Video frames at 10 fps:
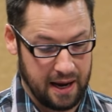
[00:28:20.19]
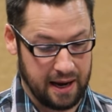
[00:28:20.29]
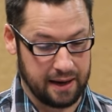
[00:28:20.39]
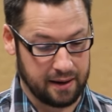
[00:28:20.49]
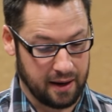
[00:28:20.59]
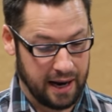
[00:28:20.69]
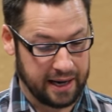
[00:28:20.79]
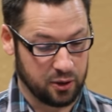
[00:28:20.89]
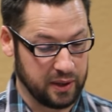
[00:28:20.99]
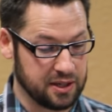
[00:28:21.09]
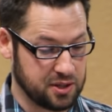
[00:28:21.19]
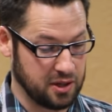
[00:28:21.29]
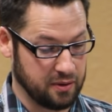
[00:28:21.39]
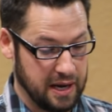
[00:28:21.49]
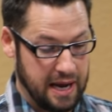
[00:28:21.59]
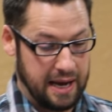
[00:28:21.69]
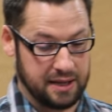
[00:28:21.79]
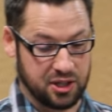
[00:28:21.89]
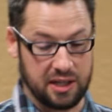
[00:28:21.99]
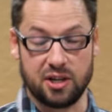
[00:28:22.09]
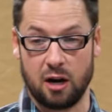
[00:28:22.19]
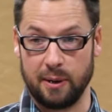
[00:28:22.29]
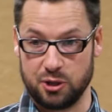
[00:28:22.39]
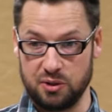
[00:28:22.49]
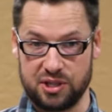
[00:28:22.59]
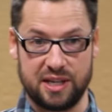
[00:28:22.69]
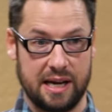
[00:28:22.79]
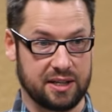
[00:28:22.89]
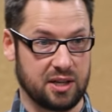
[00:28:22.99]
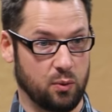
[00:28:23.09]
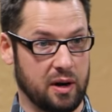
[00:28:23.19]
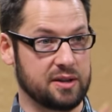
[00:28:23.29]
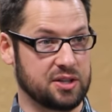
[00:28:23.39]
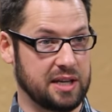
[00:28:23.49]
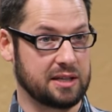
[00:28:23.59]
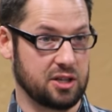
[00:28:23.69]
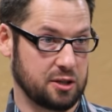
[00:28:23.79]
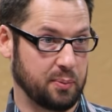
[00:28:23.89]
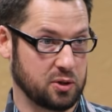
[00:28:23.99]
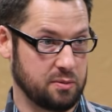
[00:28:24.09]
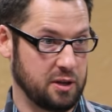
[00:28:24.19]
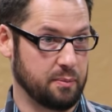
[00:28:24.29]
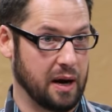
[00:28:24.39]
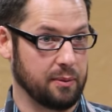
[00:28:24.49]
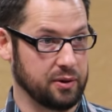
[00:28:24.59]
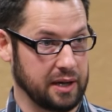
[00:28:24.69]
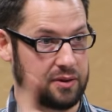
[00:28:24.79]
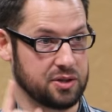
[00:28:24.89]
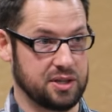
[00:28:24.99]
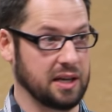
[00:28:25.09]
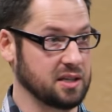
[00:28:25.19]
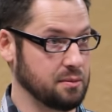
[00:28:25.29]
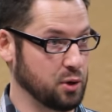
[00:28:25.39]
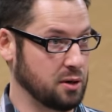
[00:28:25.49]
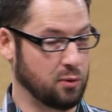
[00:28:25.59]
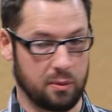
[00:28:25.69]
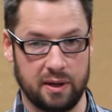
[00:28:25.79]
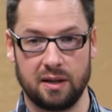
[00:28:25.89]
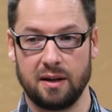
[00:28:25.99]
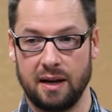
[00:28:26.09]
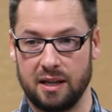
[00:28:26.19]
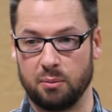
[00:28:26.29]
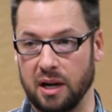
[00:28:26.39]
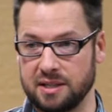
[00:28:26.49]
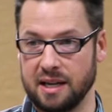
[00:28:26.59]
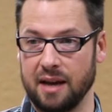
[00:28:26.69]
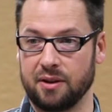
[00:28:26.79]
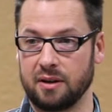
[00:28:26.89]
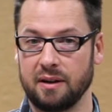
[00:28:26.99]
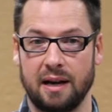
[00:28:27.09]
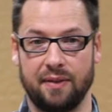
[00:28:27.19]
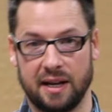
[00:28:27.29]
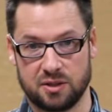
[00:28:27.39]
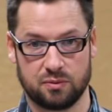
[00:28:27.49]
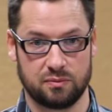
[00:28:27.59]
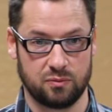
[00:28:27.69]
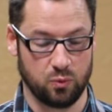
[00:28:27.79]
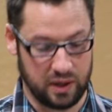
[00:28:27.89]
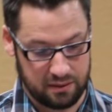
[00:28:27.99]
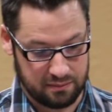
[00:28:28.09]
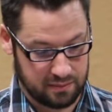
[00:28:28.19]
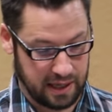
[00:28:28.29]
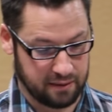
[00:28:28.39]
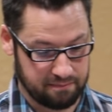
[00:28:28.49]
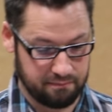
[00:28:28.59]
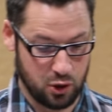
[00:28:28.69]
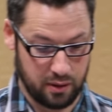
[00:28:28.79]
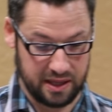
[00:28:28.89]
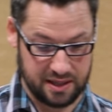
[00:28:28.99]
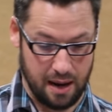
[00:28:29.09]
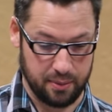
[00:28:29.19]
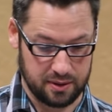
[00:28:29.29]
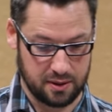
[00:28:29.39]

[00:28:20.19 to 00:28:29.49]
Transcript: And I can read it to you. It's going to talk about two sticks, and one of the sticks is supposed to be the Bible, and the other stick is the Book of Mormon, and they're brought together, and that's when, like, good things happen.